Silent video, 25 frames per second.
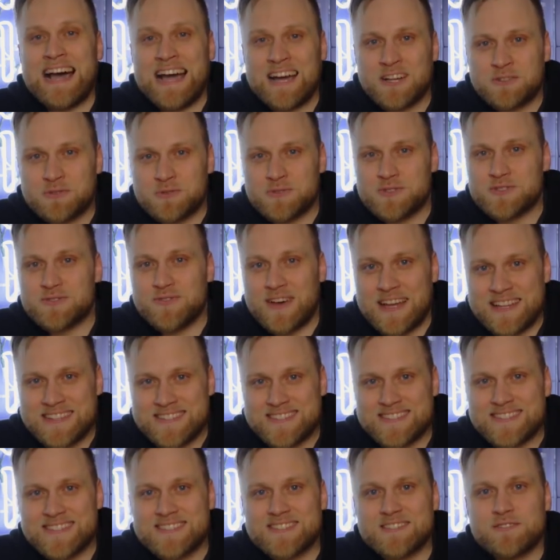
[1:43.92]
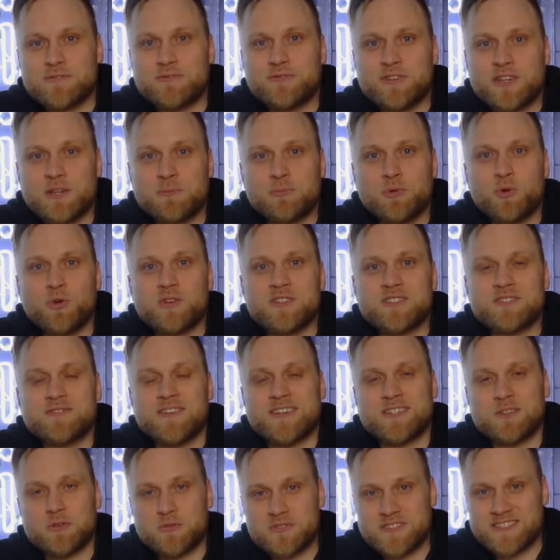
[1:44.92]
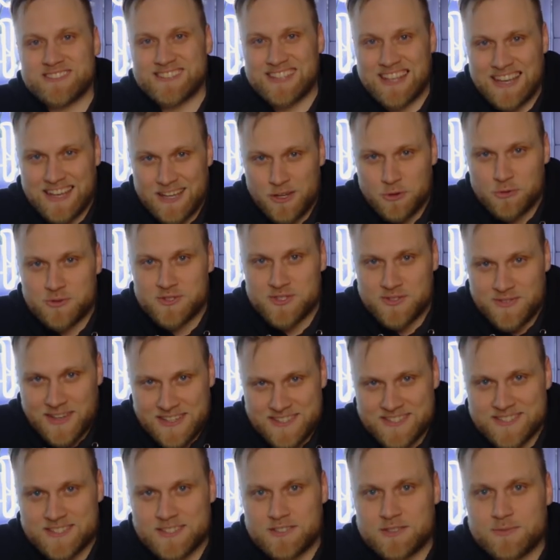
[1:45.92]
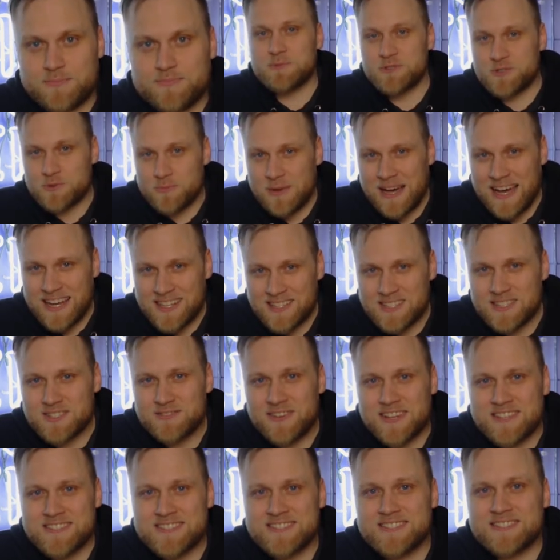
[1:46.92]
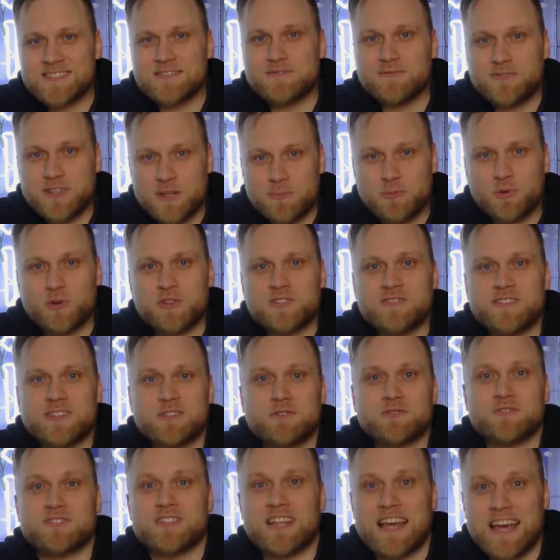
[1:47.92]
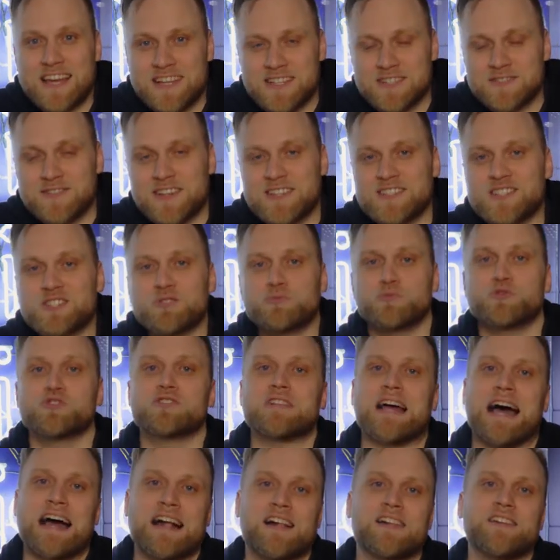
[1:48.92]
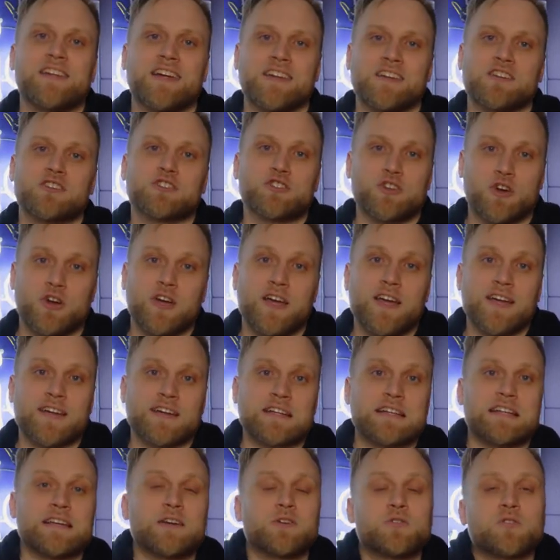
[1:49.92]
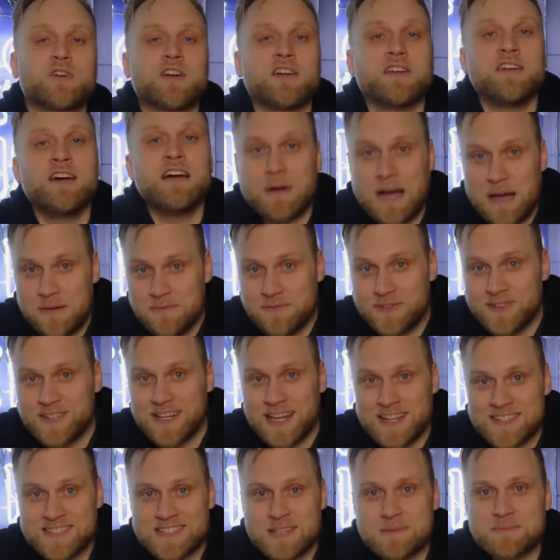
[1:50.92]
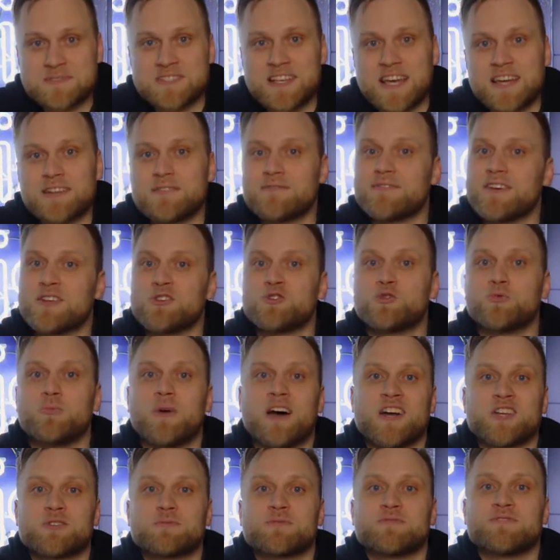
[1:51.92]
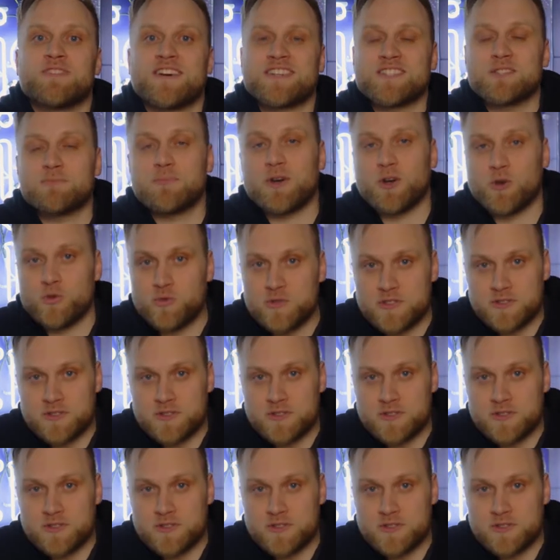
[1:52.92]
ends on the 28th of February 2023. By February 28th, 2023, all your tax returns must be at the tax office.